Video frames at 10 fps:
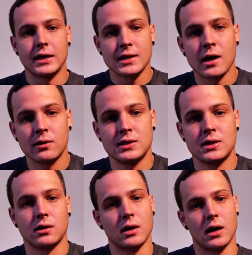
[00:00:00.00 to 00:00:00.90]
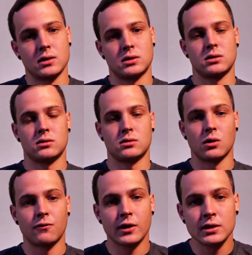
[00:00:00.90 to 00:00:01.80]
Like Tally said, guys,
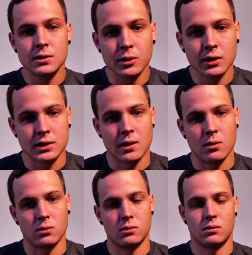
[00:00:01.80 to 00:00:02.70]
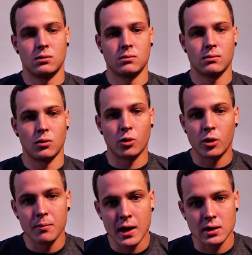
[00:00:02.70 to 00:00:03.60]
don't forget to bring a towel
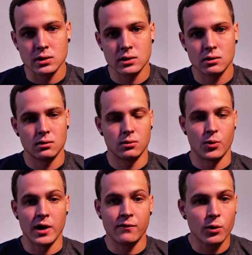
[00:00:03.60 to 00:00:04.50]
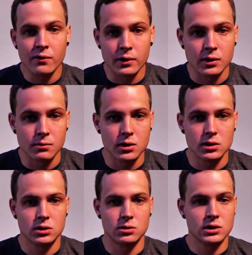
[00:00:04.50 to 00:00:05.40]
or a mask. We have a river at the
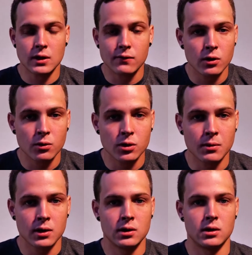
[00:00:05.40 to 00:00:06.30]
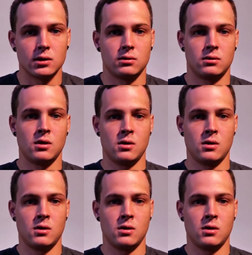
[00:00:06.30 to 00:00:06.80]
Mish. You just never know when you might need it.